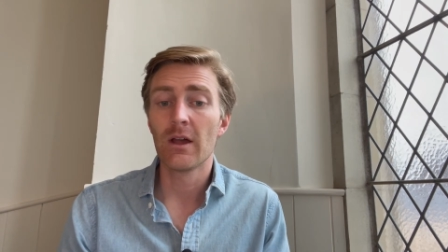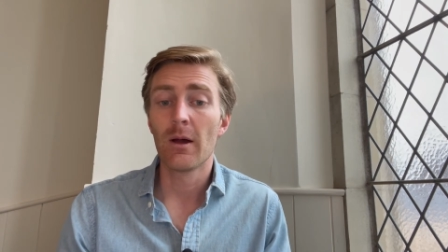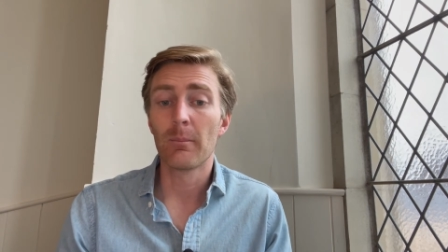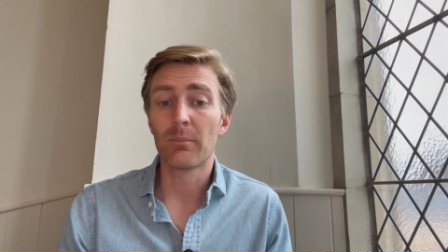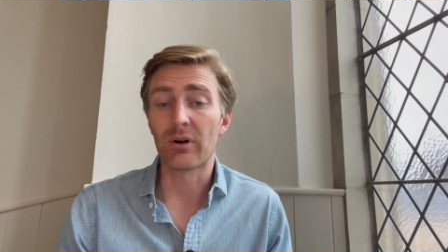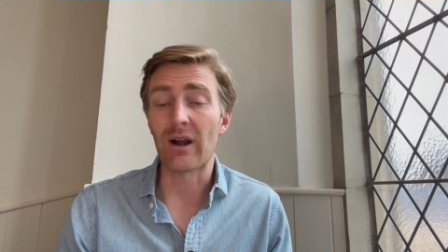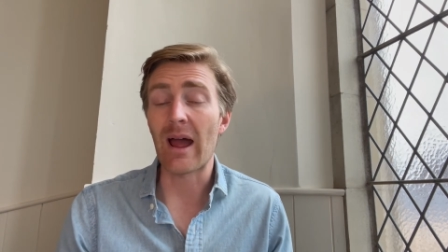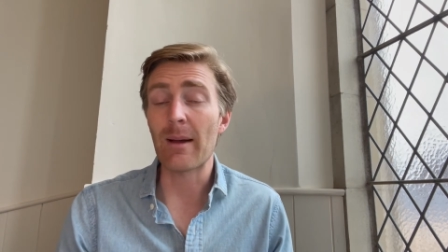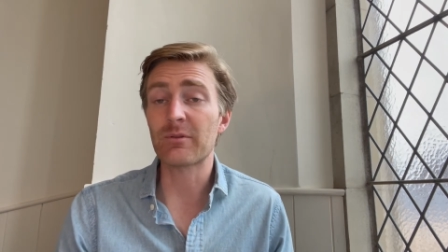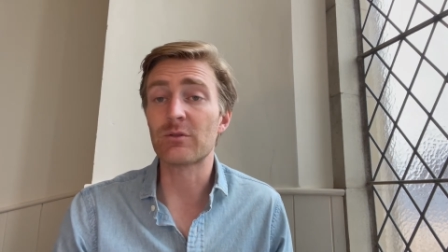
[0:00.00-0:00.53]

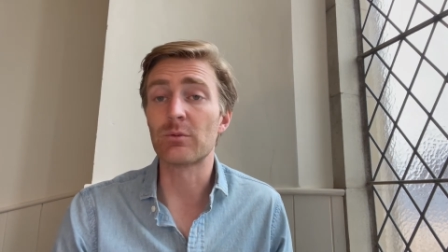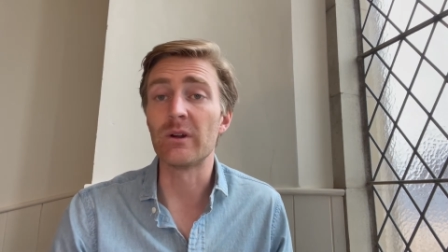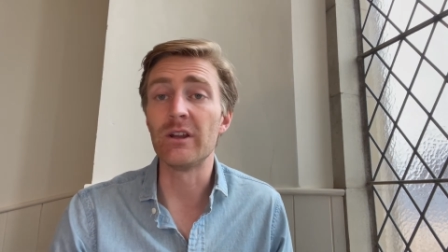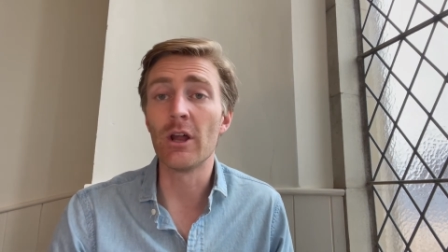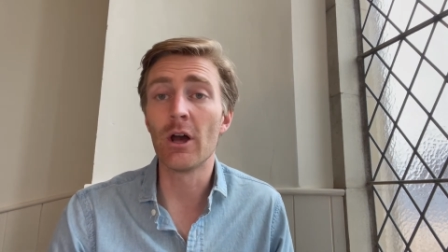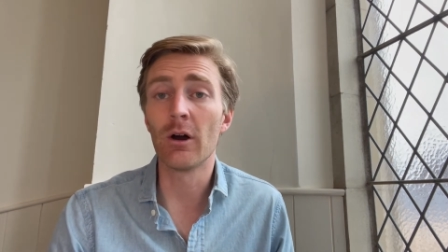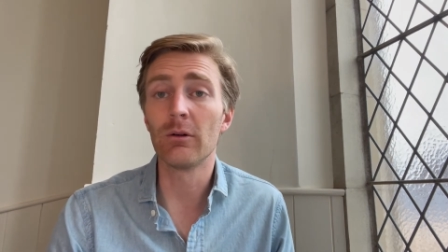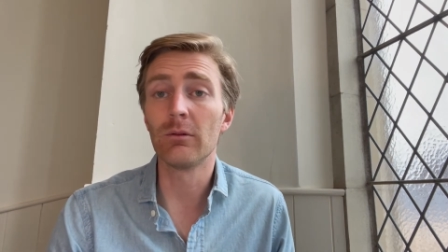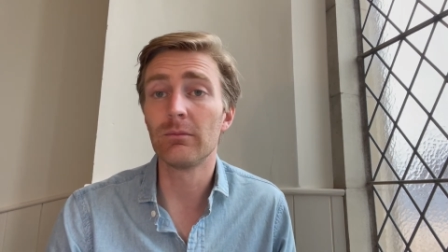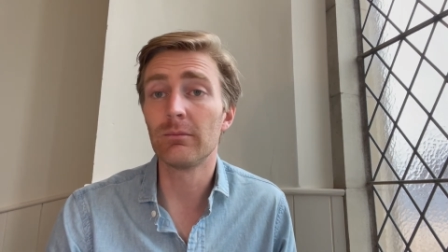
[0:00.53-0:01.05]
Perhaps we
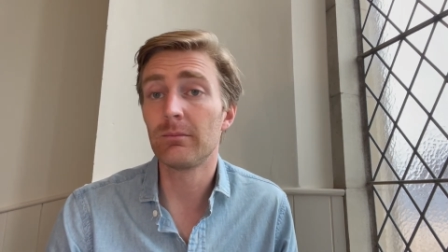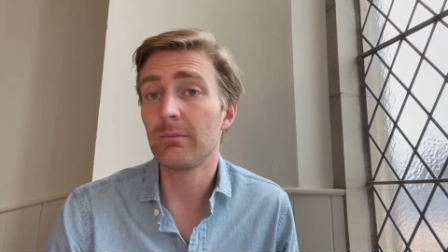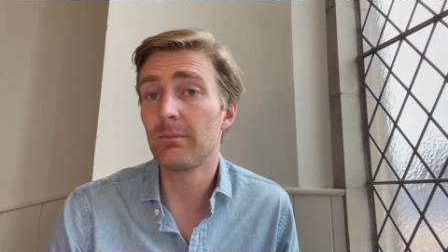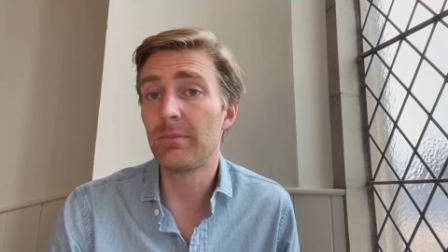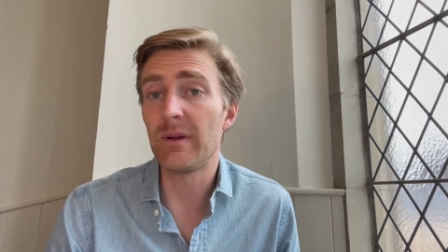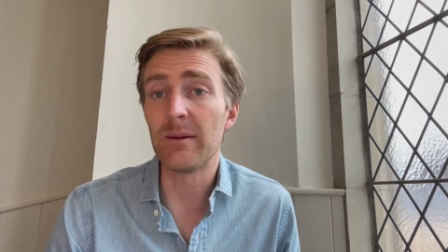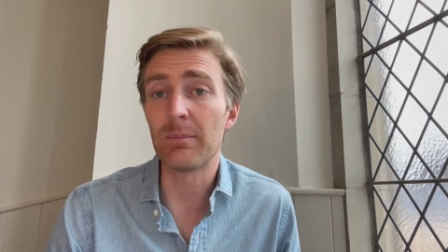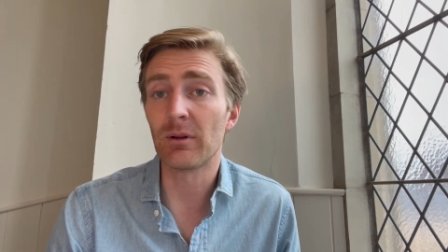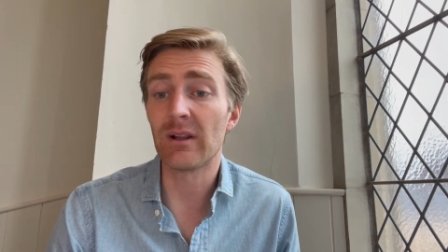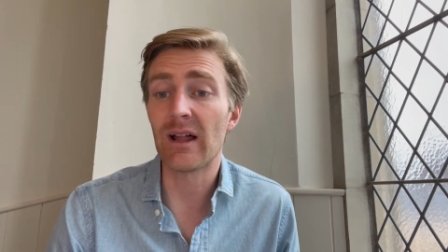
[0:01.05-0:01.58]
know
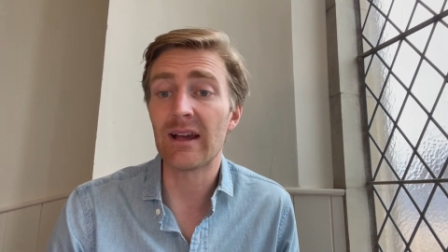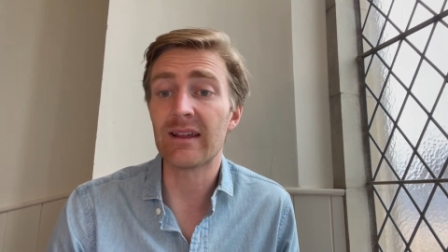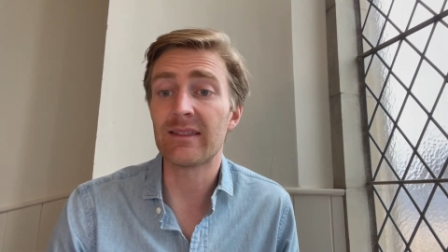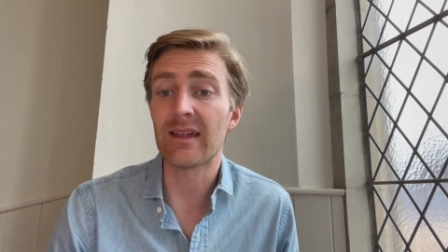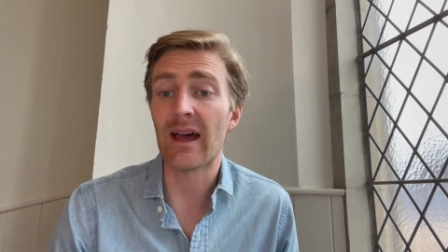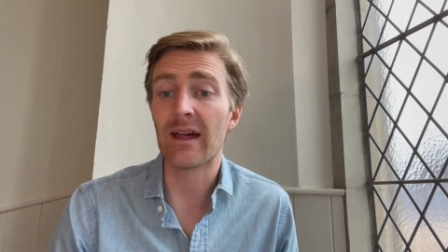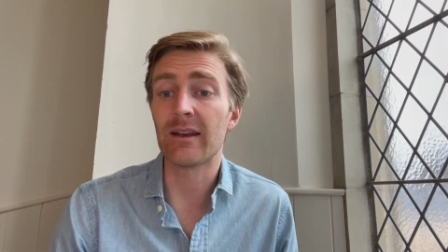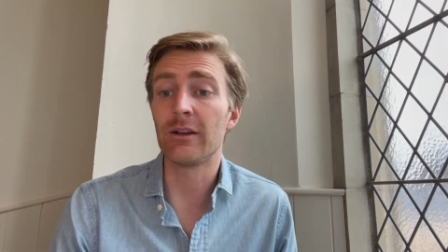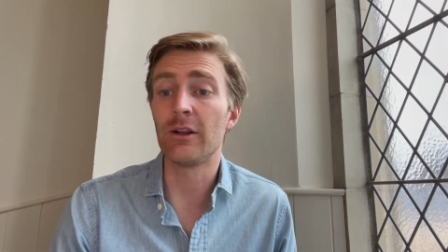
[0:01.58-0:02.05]
people like that.